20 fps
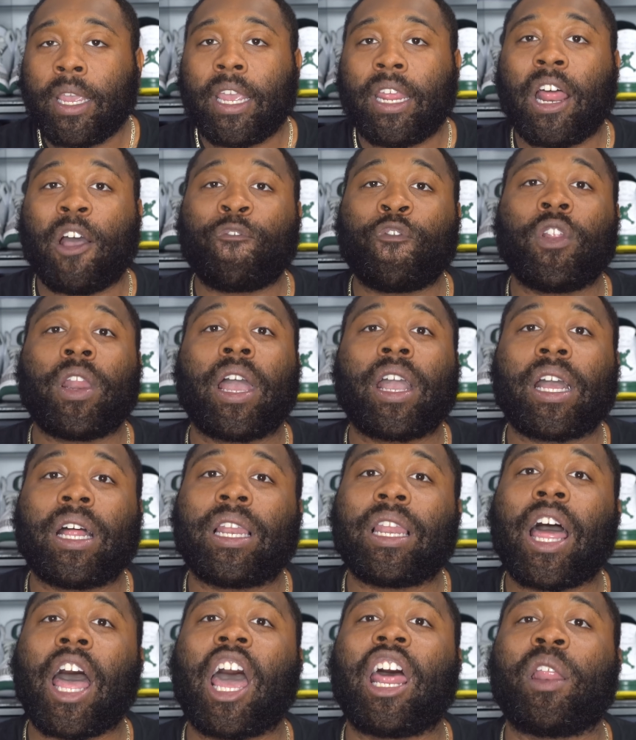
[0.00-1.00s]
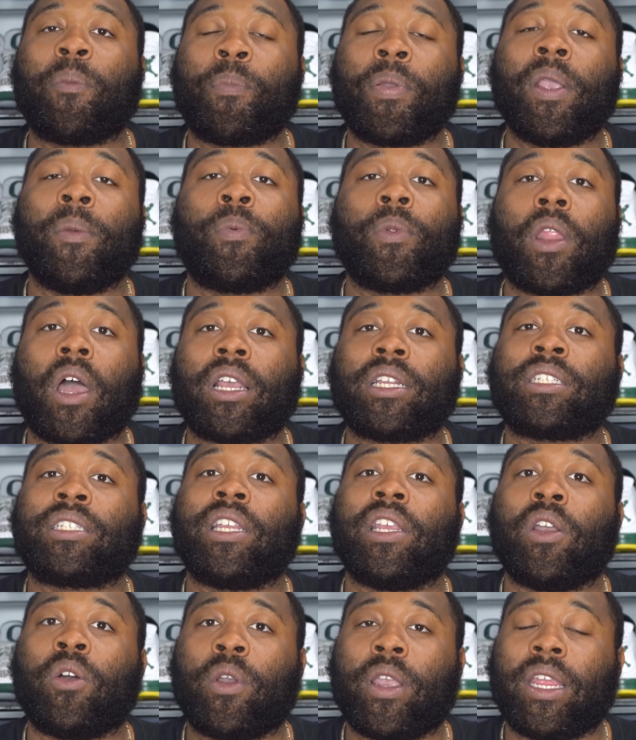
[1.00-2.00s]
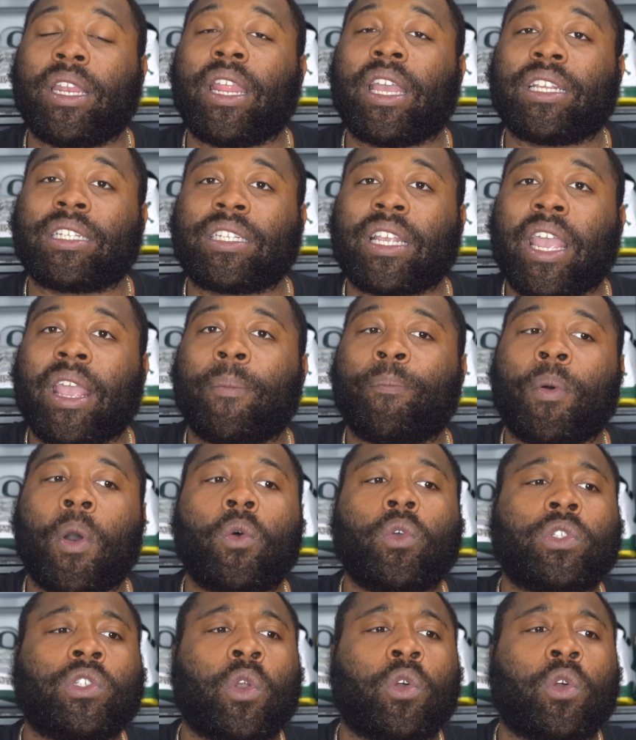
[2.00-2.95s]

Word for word: And I feel like a lot of people are still in that same boat.